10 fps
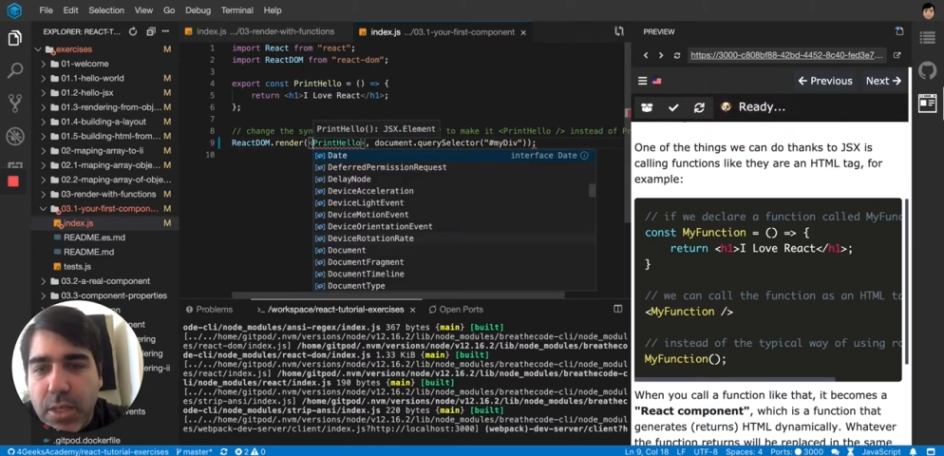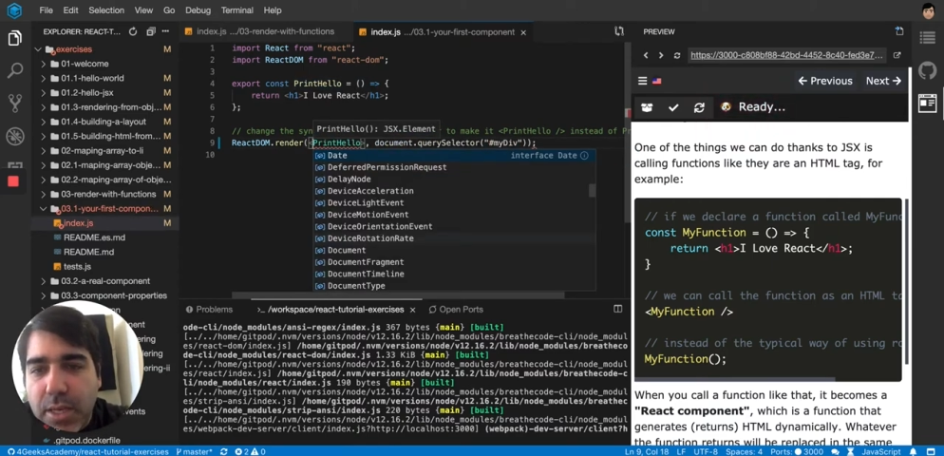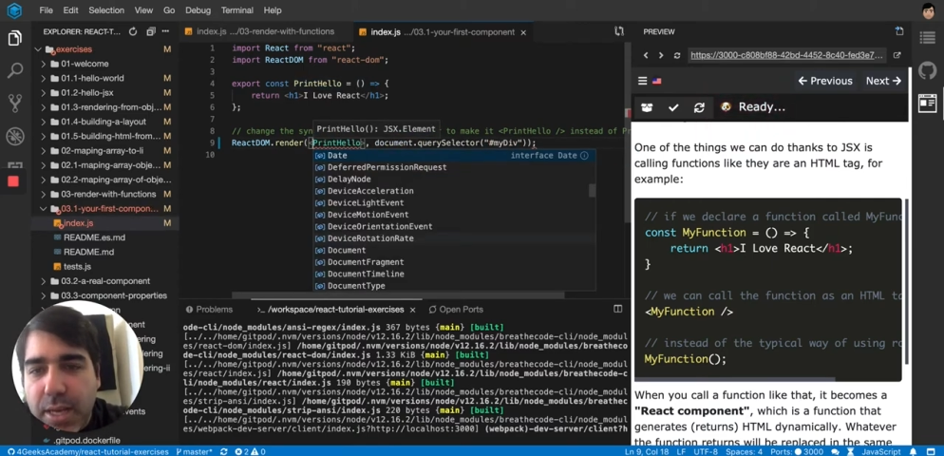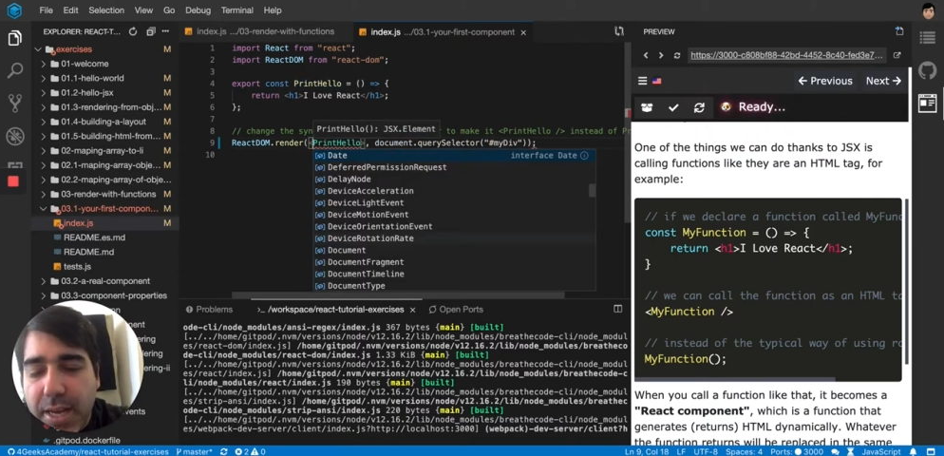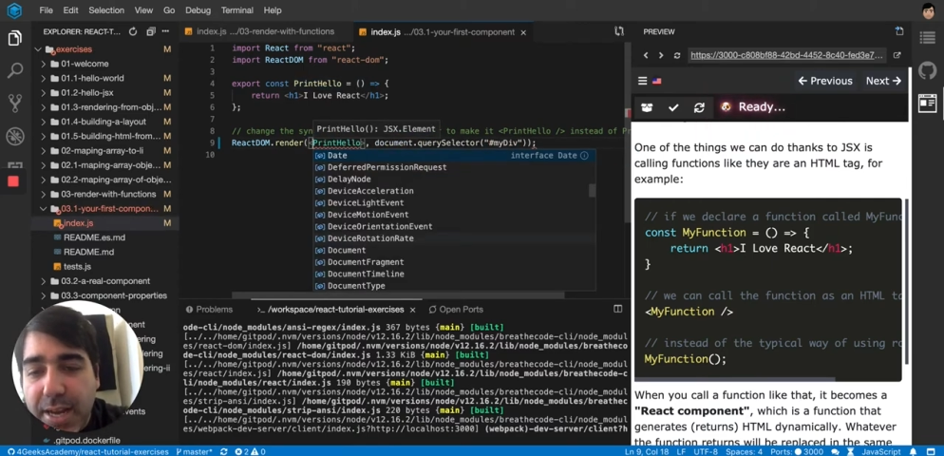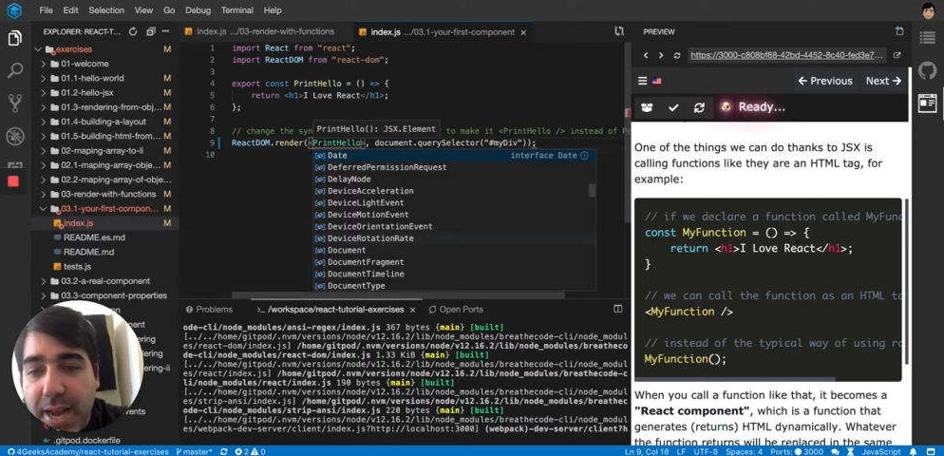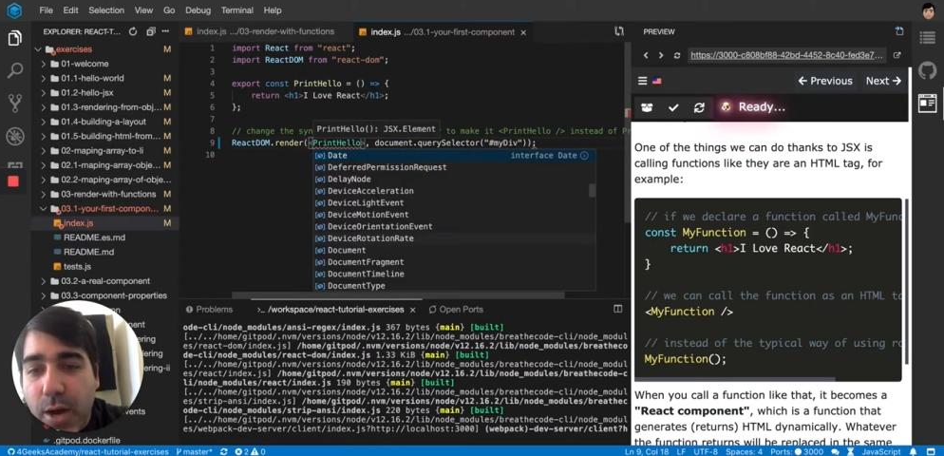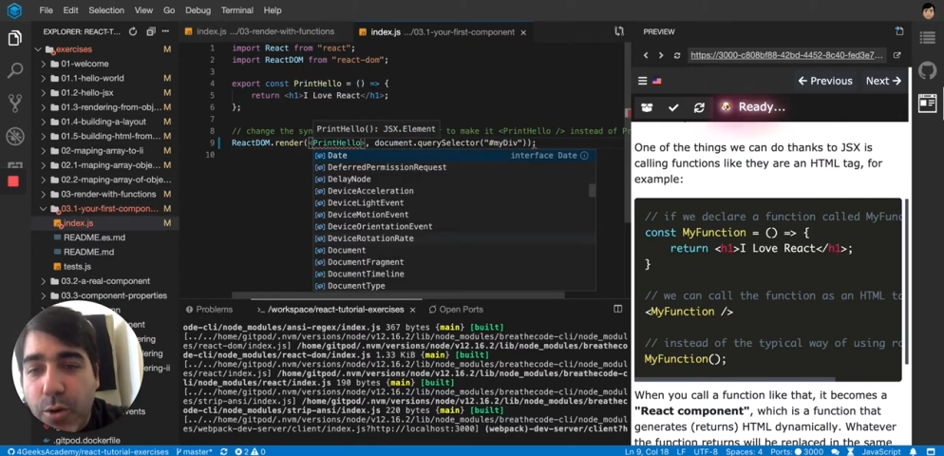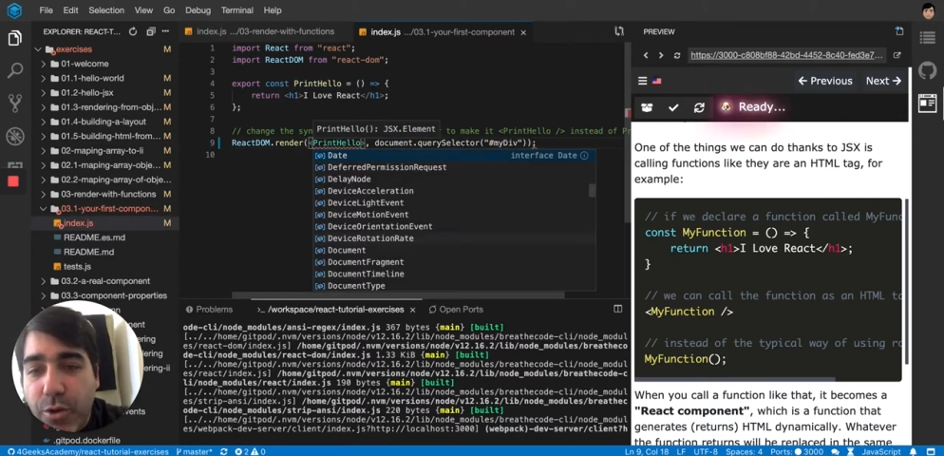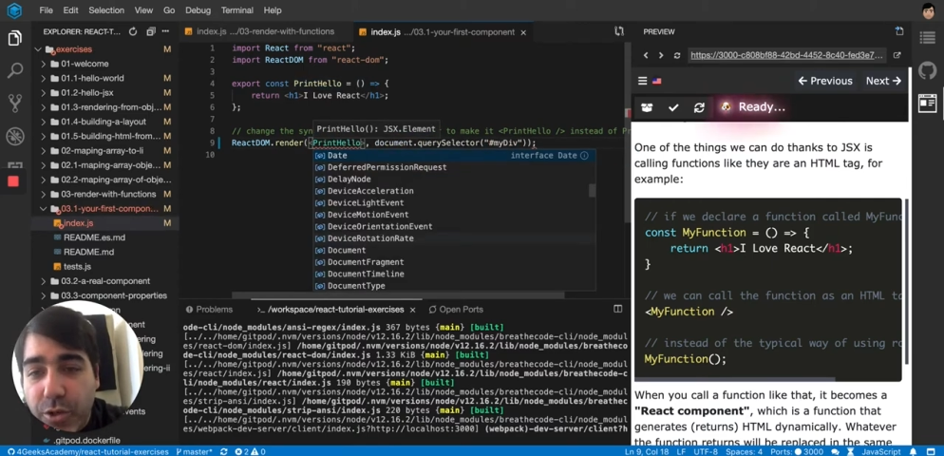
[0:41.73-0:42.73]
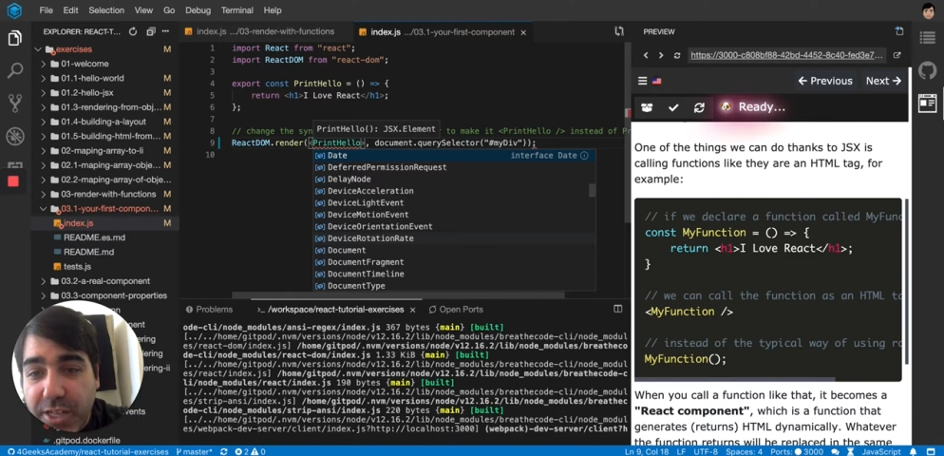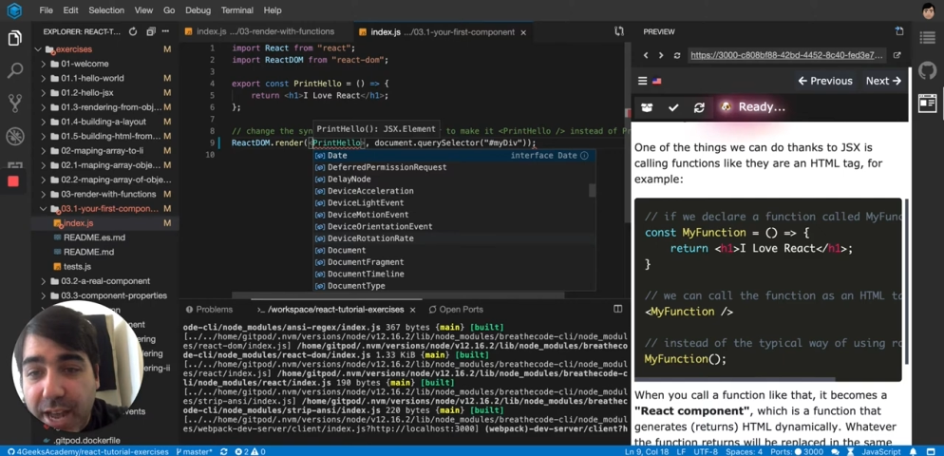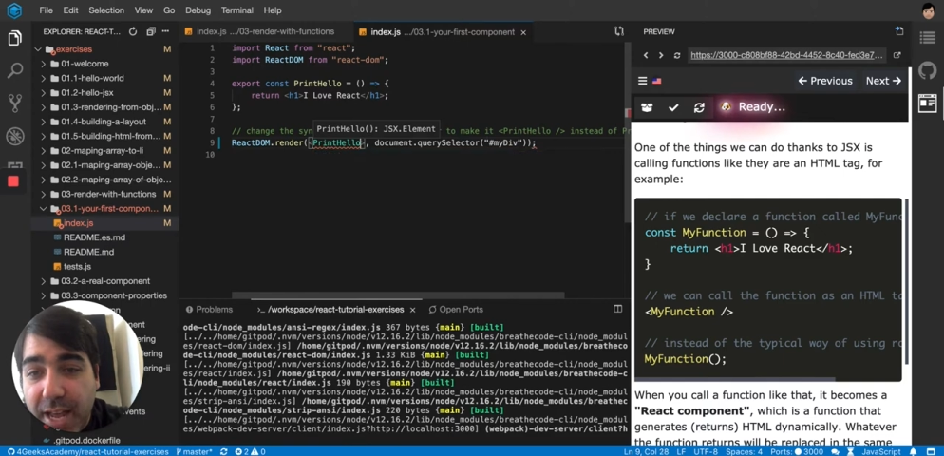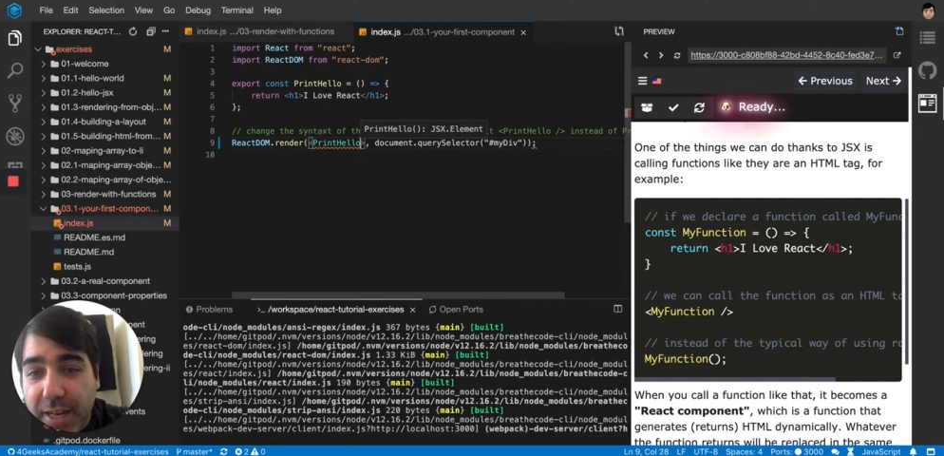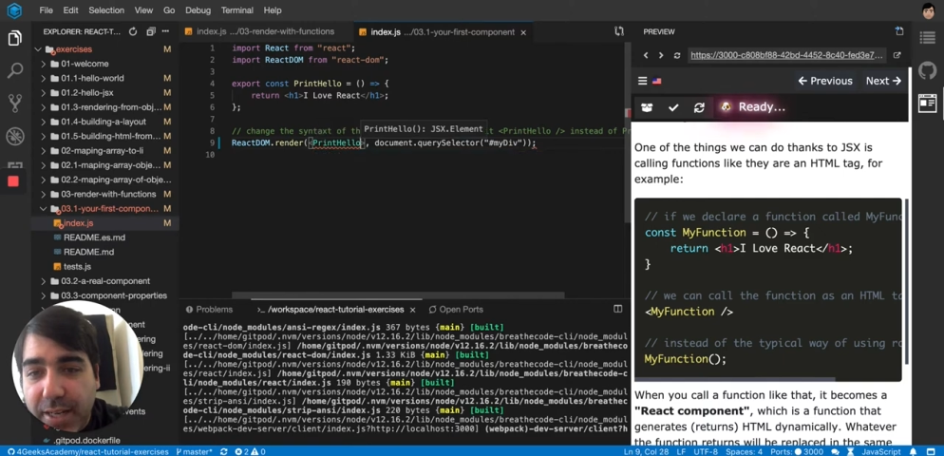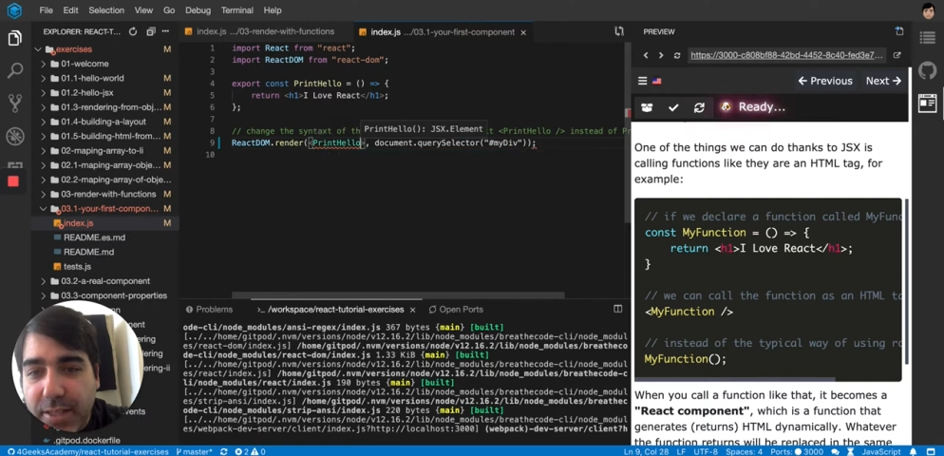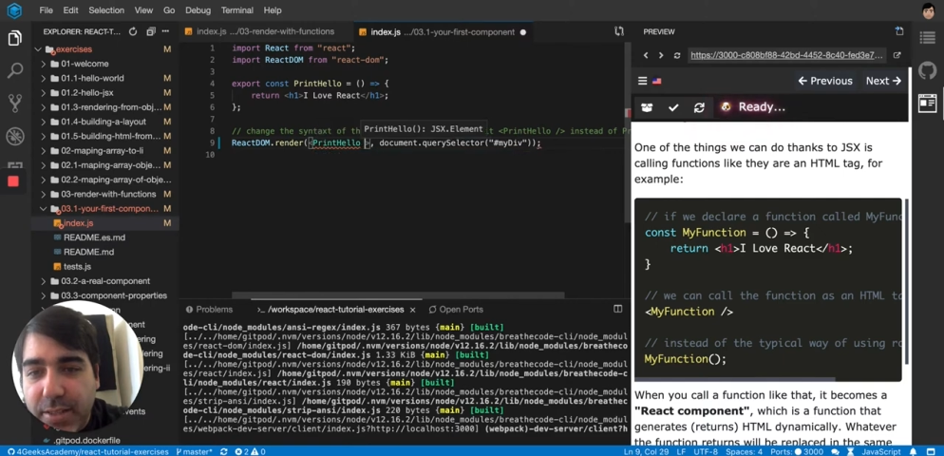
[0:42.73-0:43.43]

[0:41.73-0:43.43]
And now your tag